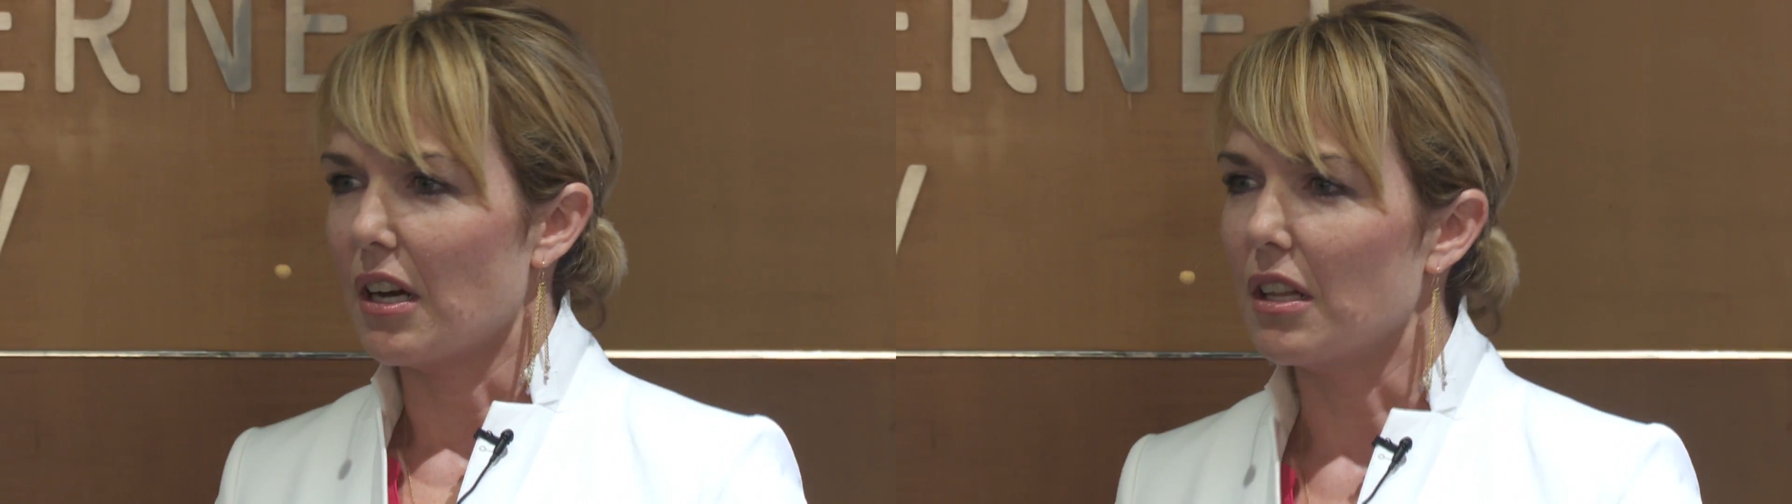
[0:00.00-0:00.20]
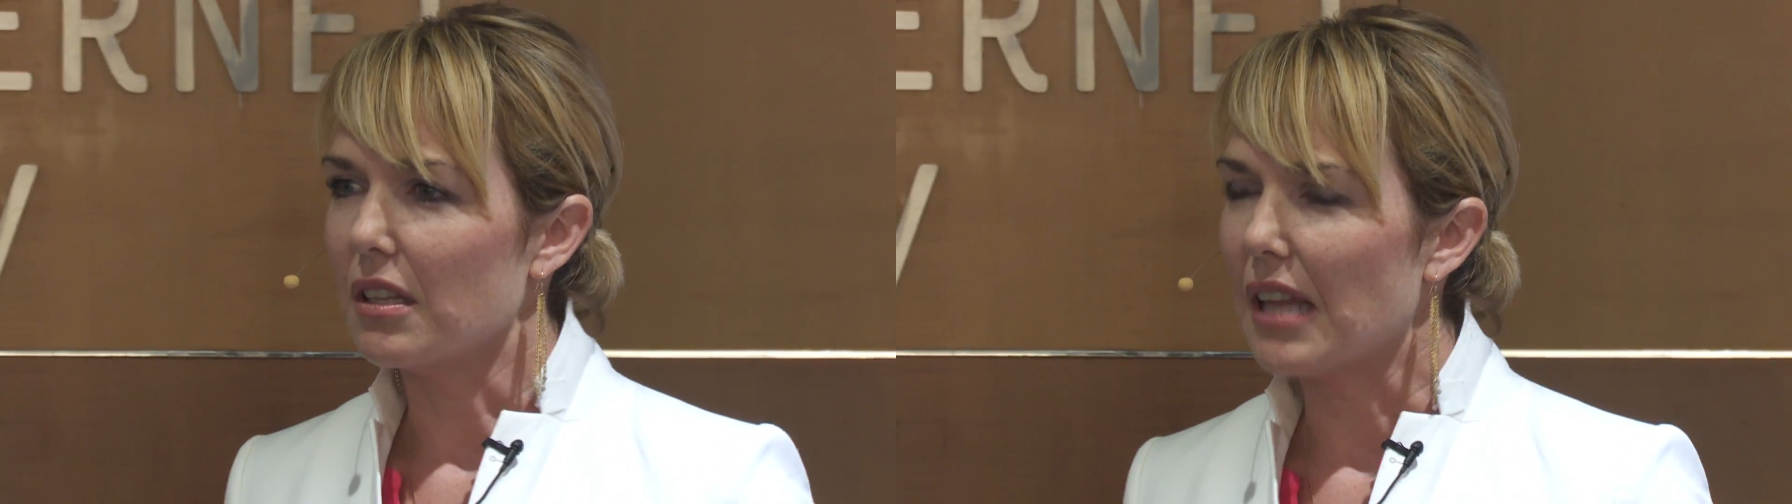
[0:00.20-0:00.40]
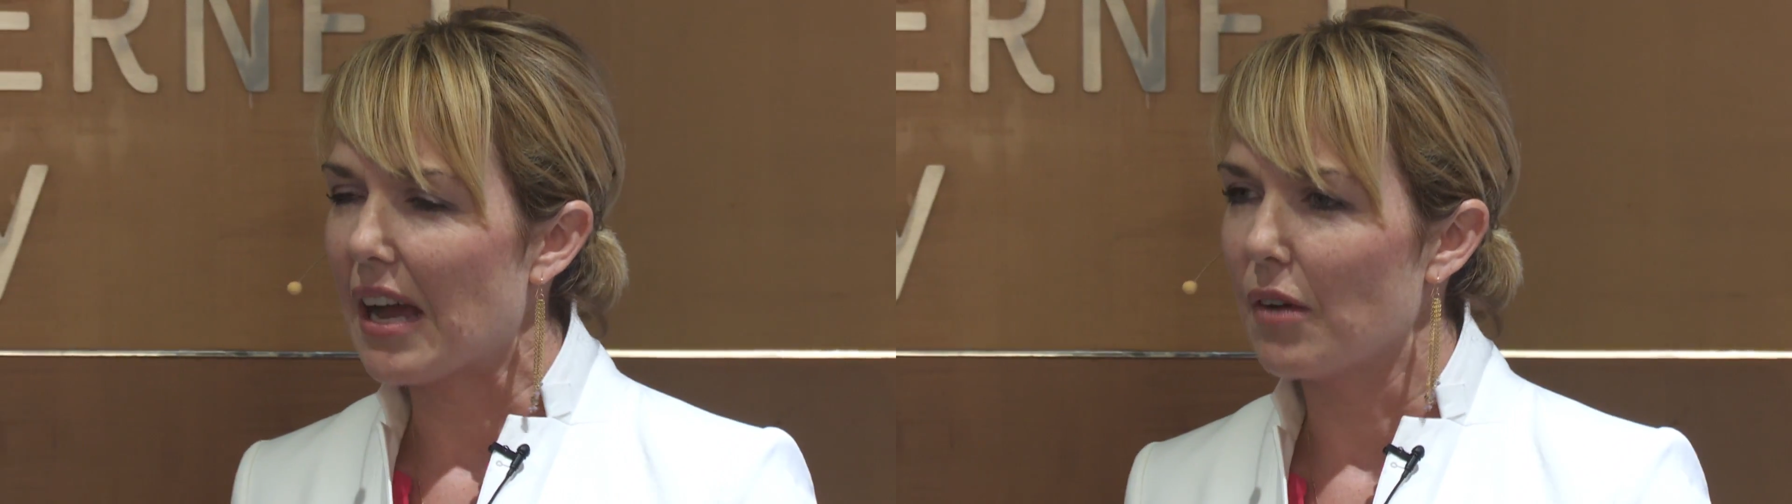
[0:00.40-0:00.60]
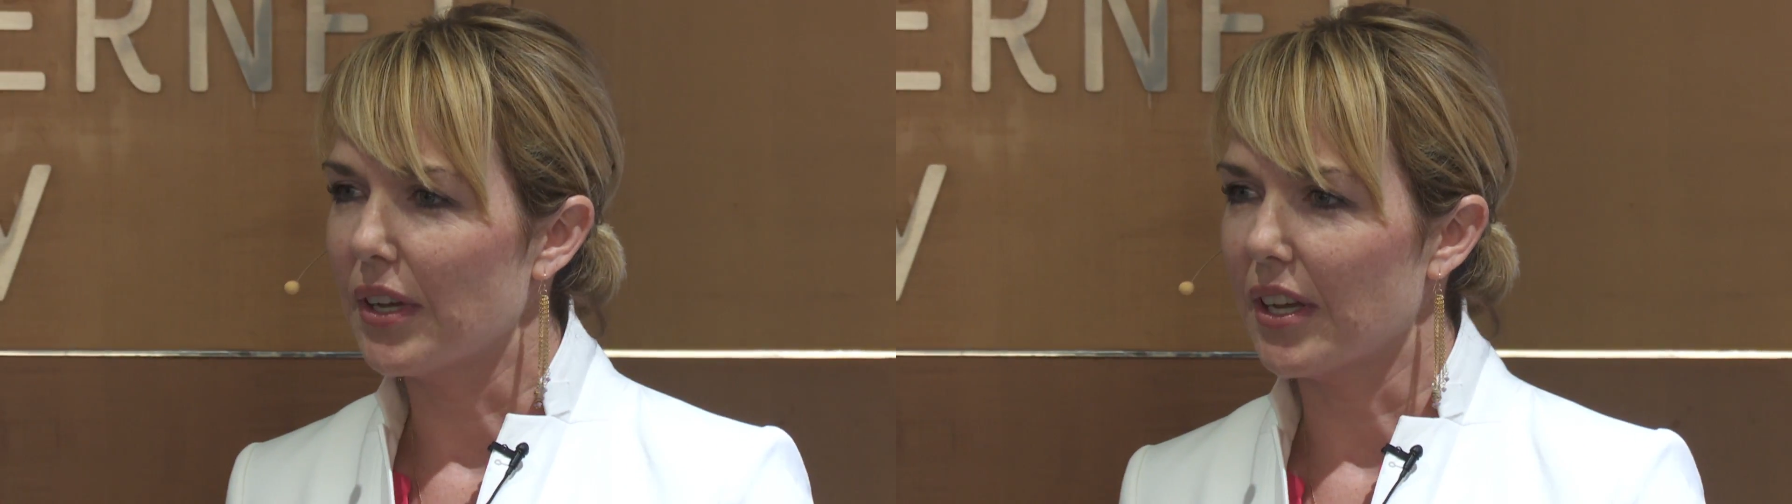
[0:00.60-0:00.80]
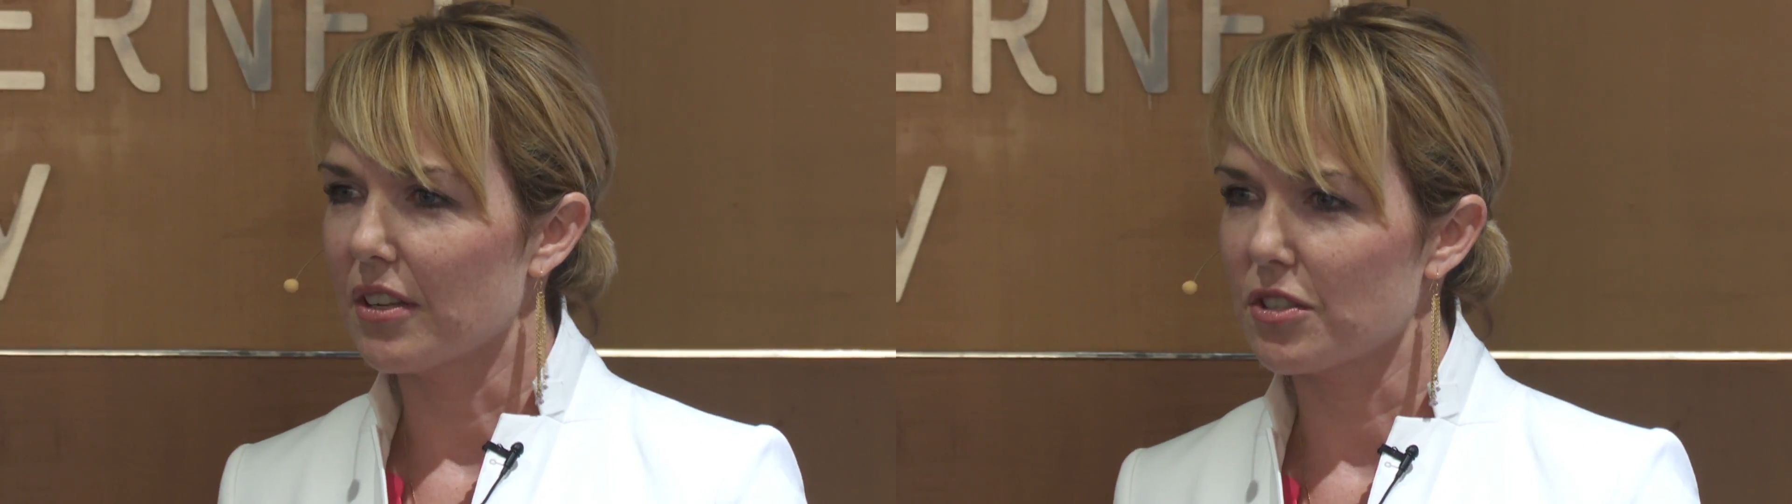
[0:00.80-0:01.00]

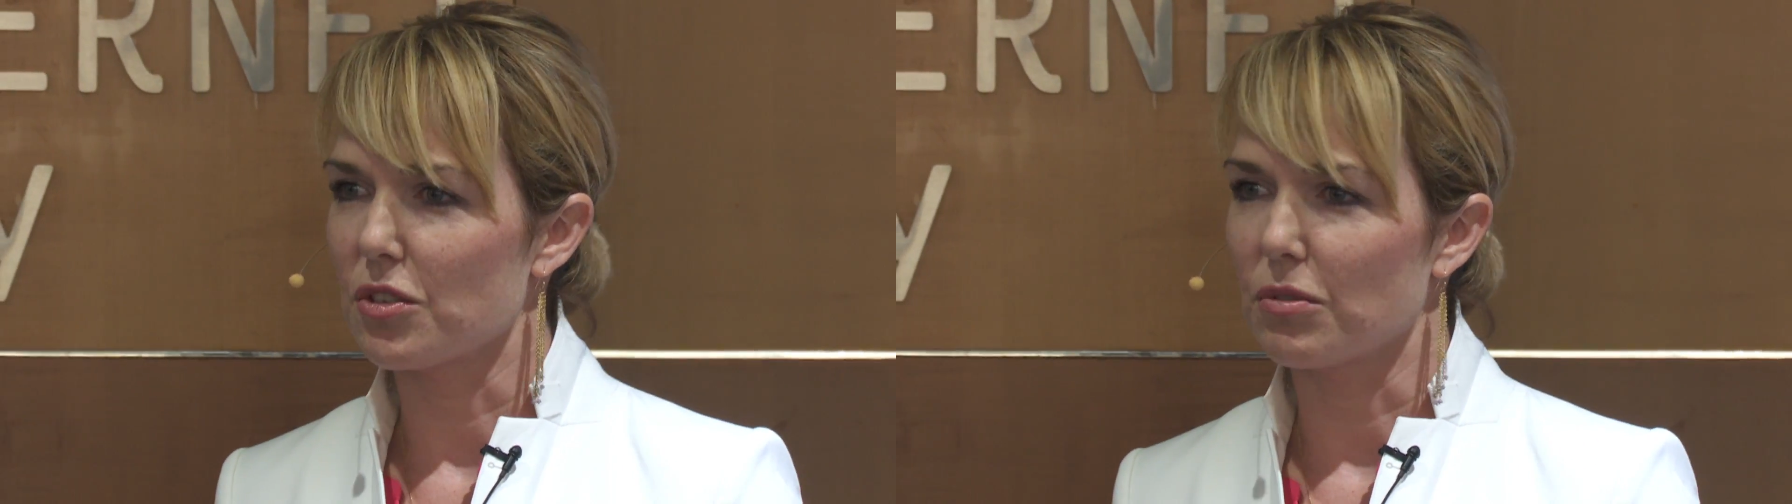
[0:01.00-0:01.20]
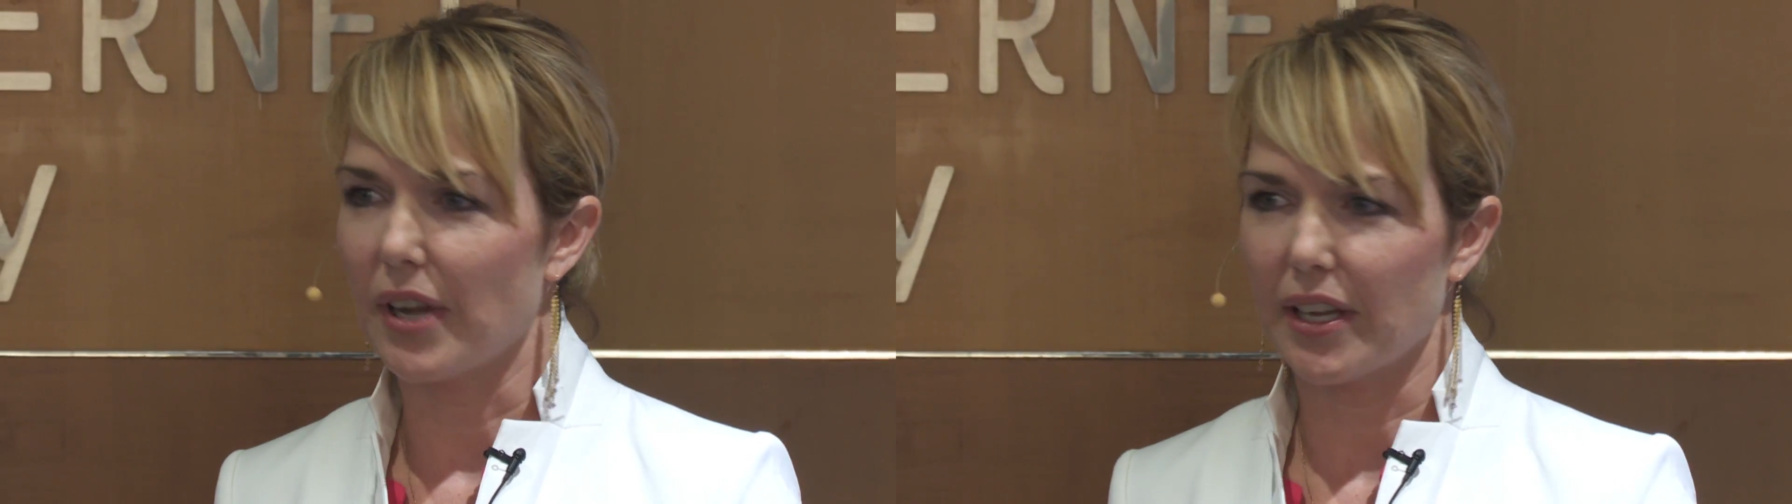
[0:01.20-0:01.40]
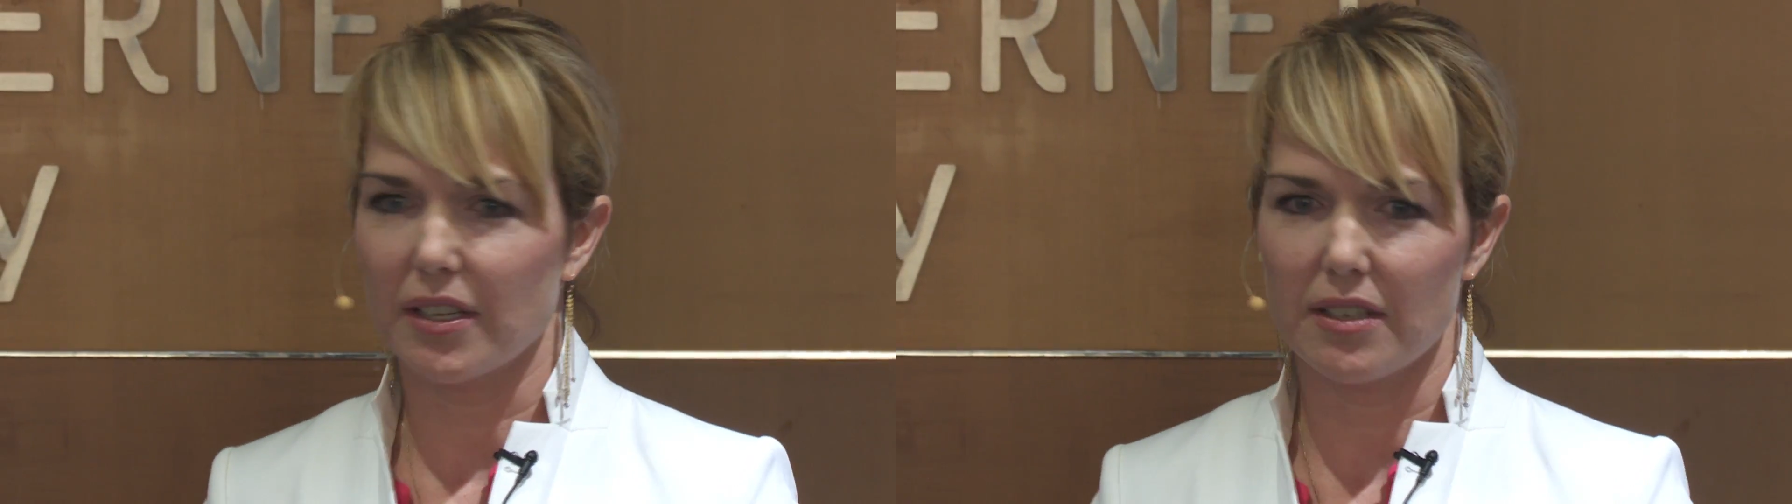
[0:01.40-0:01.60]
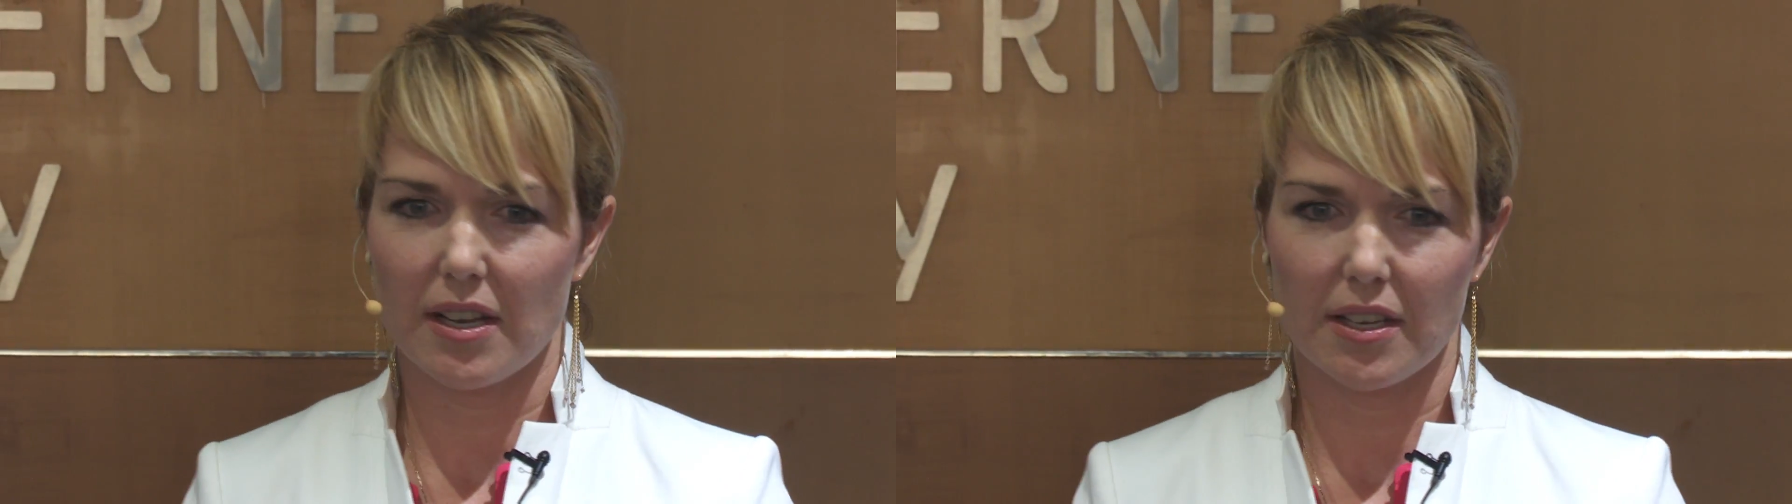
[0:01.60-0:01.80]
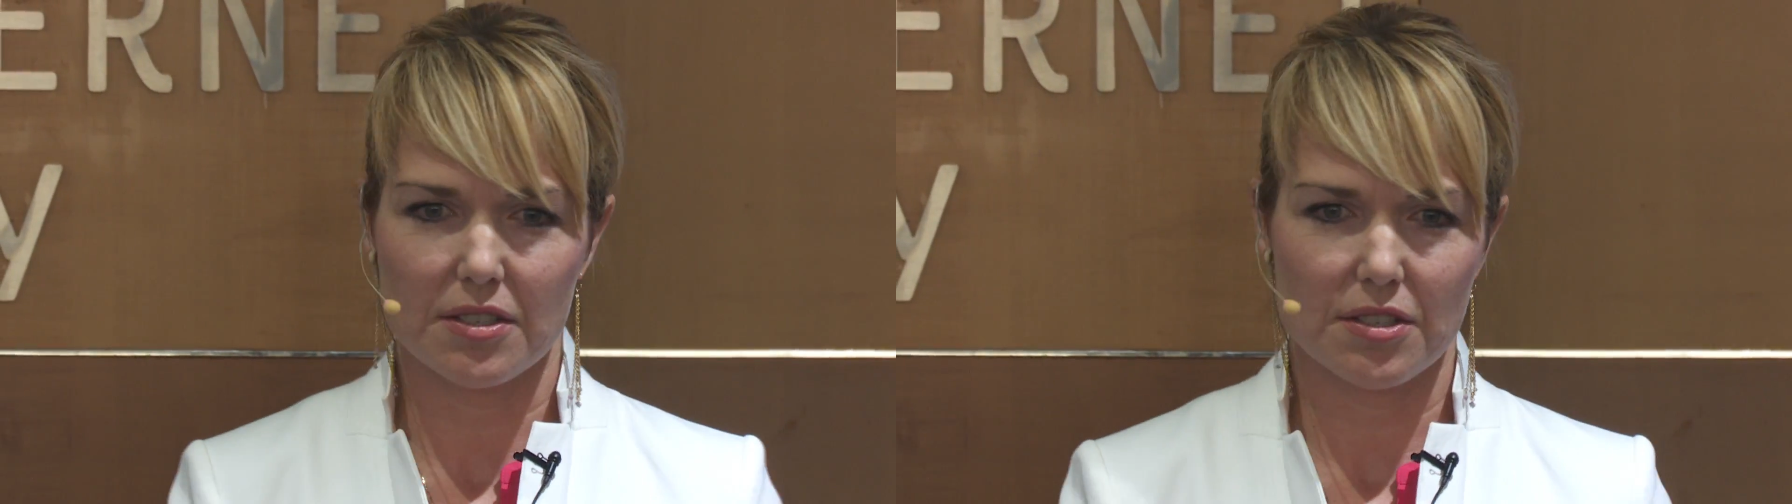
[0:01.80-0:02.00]
allowing us to
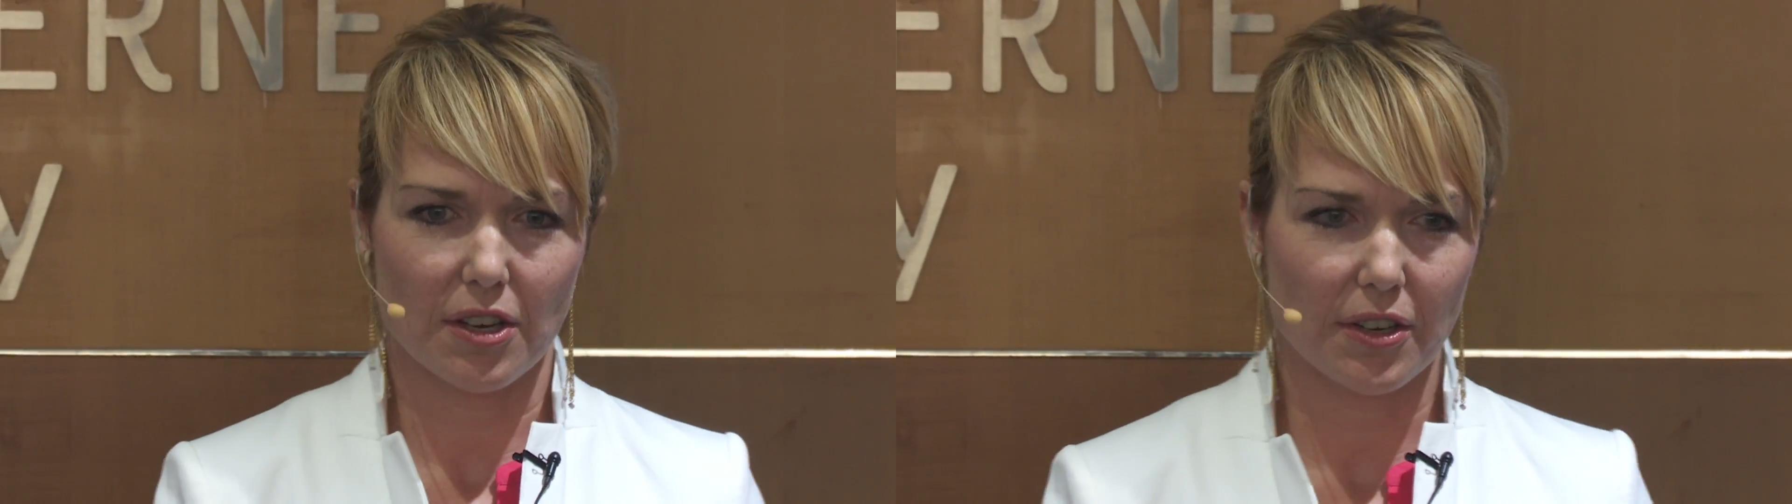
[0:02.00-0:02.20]
recognize